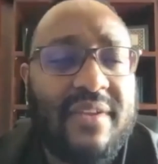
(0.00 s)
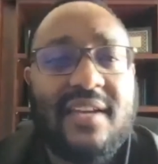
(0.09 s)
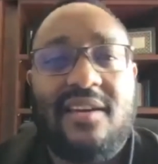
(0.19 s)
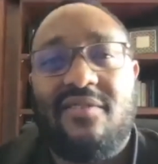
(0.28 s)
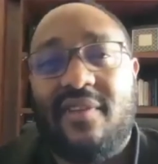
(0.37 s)

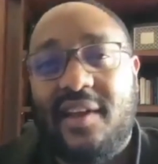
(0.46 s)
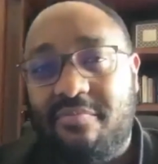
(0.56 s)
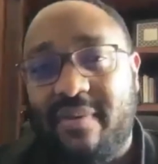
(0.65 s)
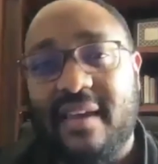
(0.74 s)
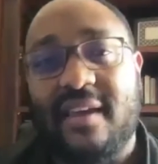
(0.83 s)

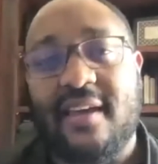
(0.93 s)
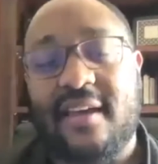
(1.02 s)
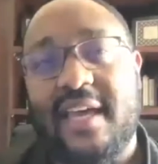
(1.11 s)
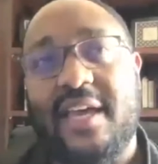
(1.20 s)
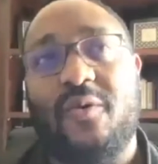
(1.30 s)
developing
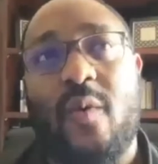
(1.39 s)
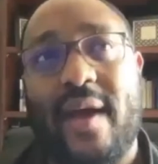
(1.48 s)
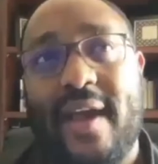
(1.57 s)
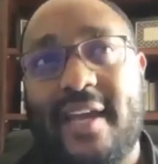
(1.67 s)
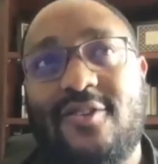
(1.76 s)
a
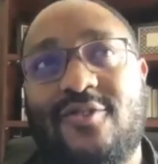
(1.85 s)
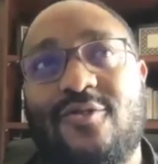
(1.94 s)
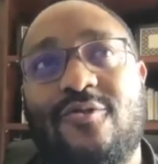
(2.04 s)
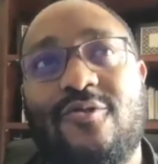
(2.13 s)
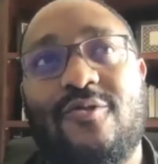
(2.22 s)
way
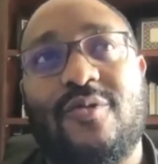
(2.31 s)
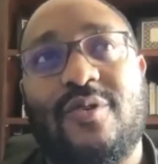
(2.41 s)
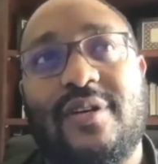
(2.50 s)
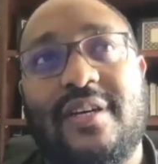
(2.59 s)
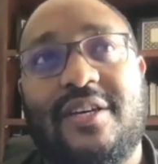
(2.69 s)
to,
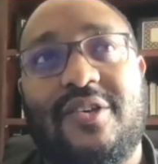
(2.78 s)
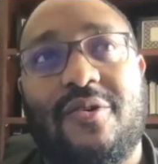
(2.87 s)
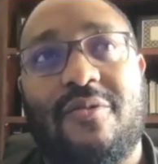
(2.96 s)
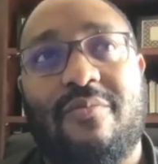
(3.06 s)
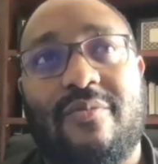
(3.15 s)

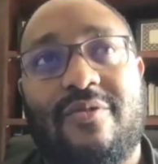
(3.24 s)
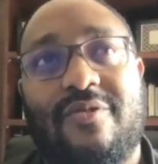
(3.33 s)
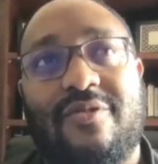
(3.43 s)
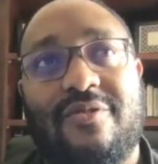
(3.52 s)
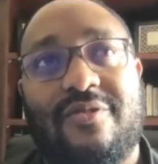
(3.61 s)

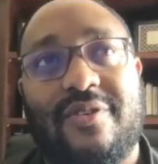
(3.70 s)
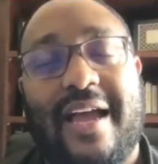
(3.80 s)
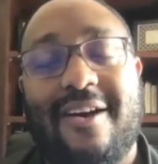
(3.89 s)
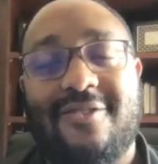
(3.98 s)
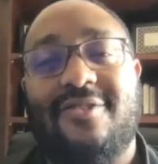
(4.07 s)
to
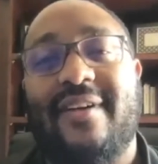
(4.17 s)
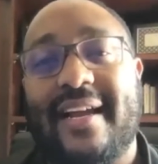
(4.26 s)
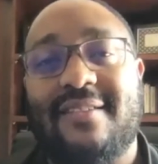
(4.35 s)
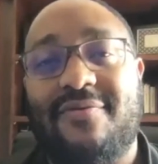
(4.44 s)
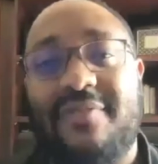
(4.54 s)

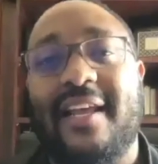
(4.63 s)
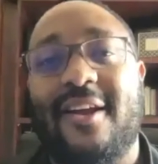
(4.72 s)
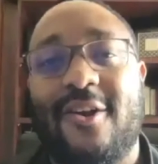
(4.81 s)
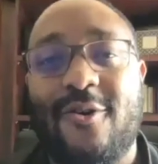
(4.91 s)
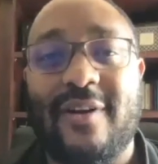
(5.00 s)
counteract
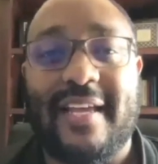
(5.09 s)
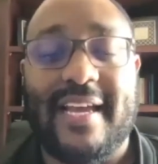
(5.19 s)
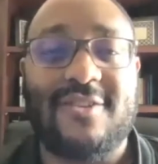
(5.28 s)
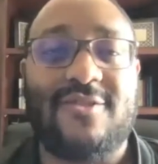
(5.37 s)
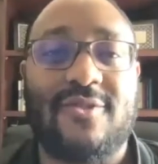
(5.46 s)
feeling lonely
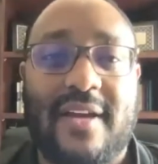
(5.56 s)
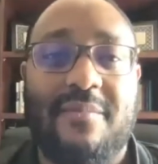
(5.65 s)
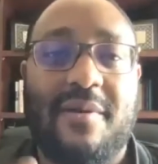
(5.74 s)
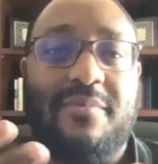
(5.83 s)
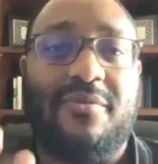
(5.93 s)
as you
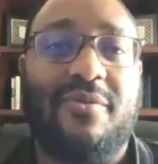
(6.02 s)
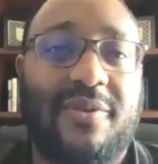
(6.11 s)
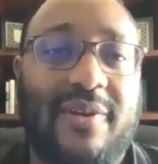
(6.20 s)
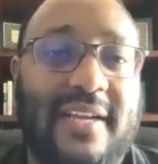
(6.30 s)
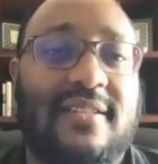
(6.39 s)
come up through
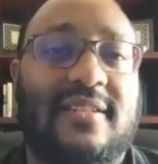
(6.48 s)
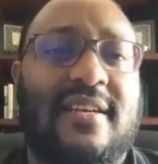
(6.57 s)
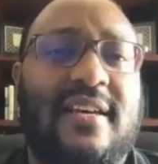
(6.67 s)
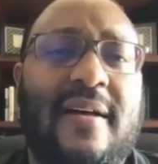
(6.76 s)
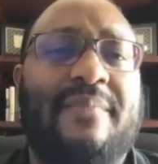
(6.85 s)
the
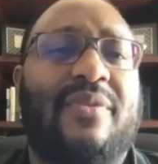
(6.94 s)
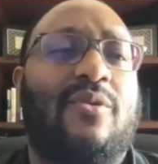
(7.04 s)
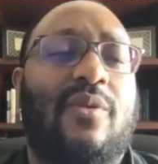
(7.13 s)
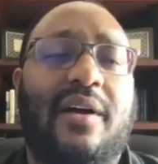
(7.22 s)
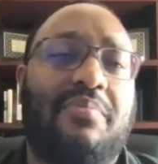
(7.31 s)
ranks,
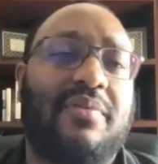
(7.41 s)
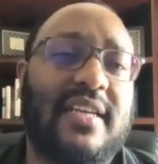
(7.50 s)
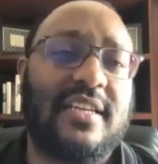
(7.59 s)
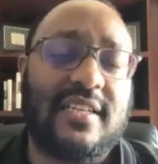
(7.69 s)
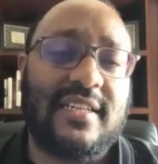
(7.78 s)
what are
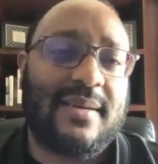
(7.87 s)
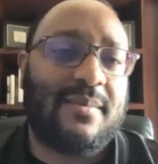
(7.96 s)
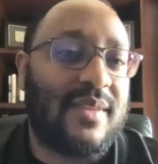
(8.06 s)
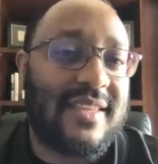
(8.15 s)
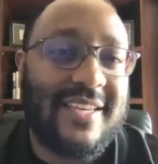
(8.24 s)
potentially
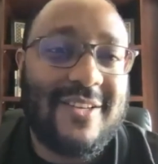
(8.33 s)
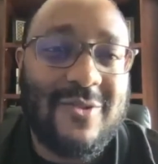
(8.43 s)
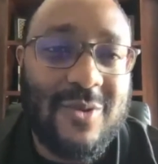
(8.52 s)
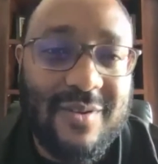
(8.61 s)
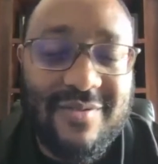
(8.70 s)
some of the
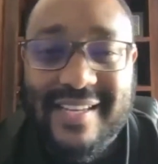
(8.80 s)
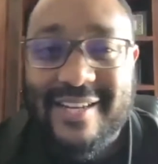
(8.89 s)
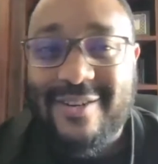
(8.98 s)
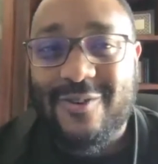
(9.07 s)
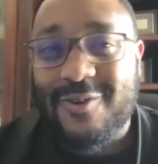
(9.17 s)
things you would have
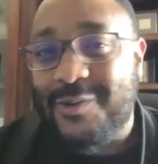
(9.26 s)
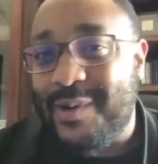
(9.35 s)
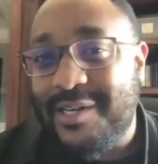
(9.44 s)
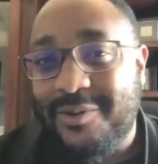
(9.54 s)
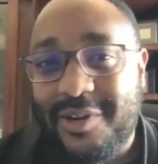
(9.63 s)
said to your
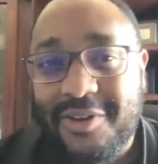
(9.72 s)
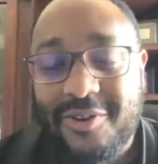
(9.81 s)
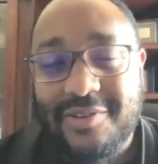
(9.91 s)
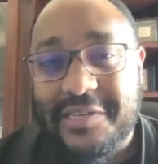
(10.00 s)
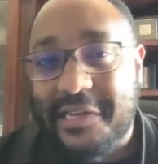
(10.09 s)

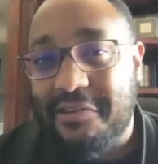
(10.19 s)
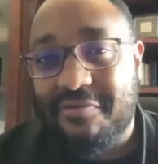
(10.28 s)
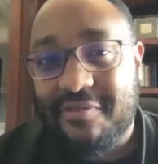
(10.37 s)
21-year-old self?